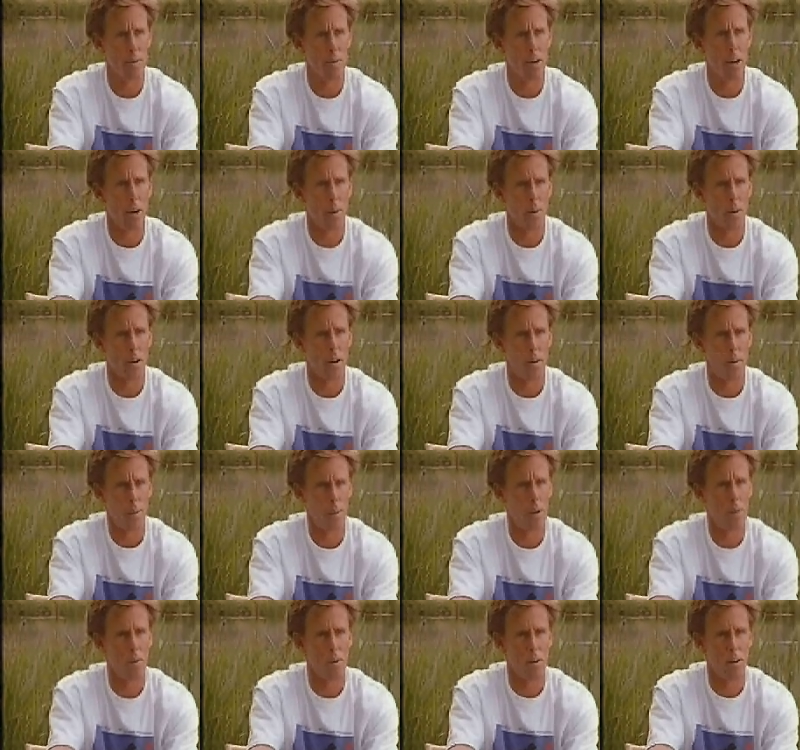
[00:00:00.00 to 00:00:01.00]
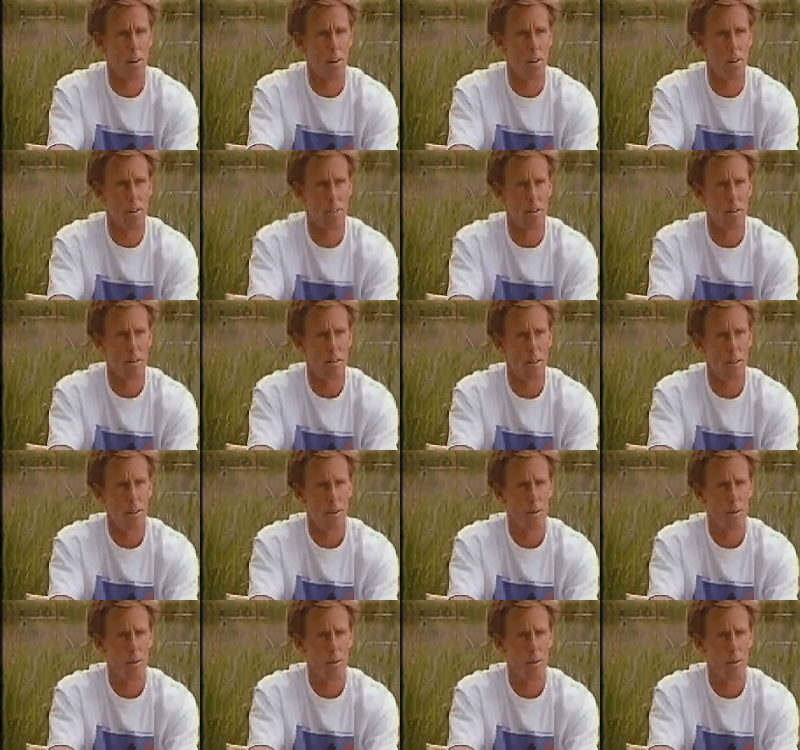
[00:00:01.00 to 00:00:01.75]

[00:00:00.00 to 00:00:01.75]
well, we're going to win one of these, and